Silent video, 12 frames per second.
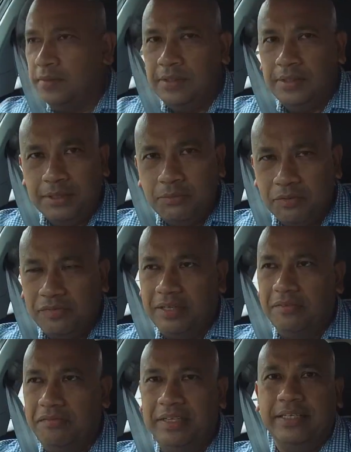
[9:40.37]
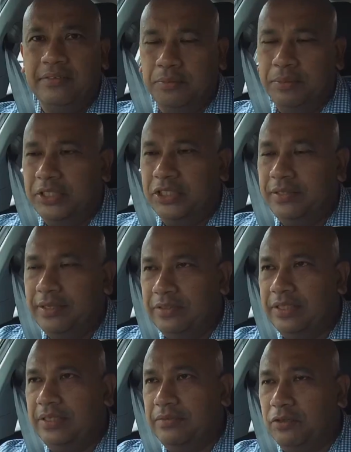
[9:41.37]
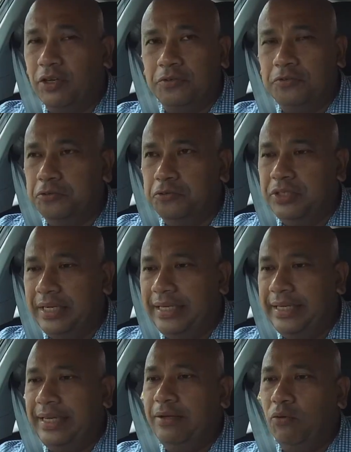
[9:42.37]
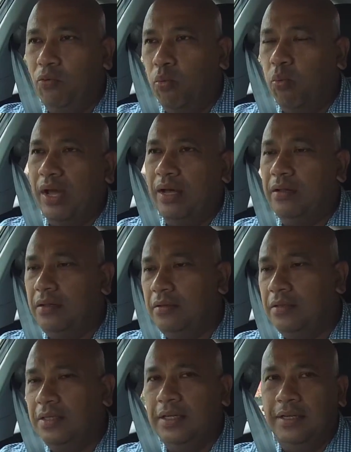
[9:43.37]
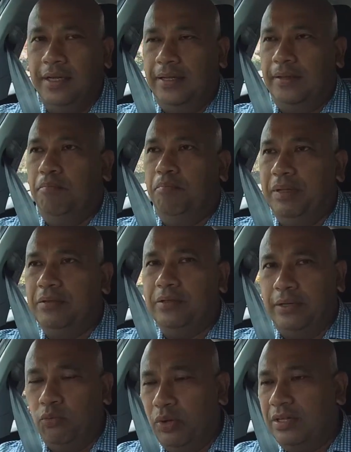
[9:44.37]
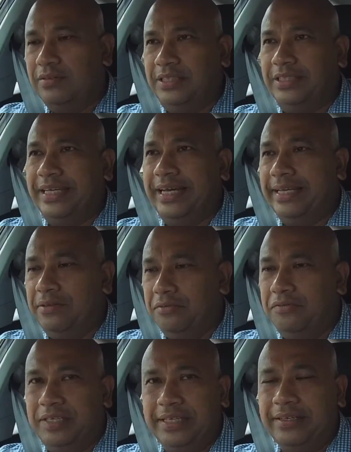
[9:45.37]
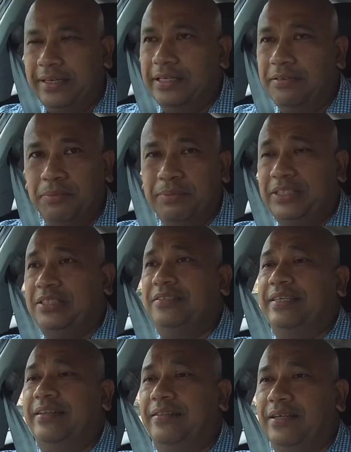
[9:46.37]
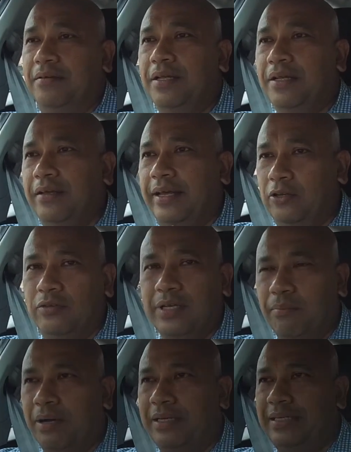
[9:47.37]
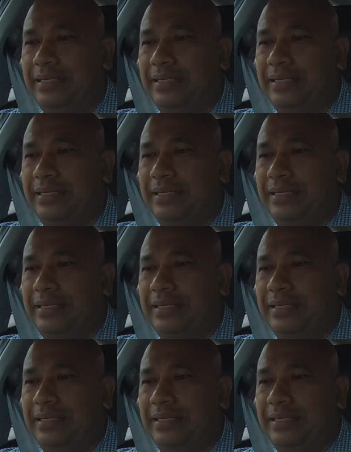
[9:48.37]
In terms of vehicle information, they've got a really well built and well designed information center. And the good thing about it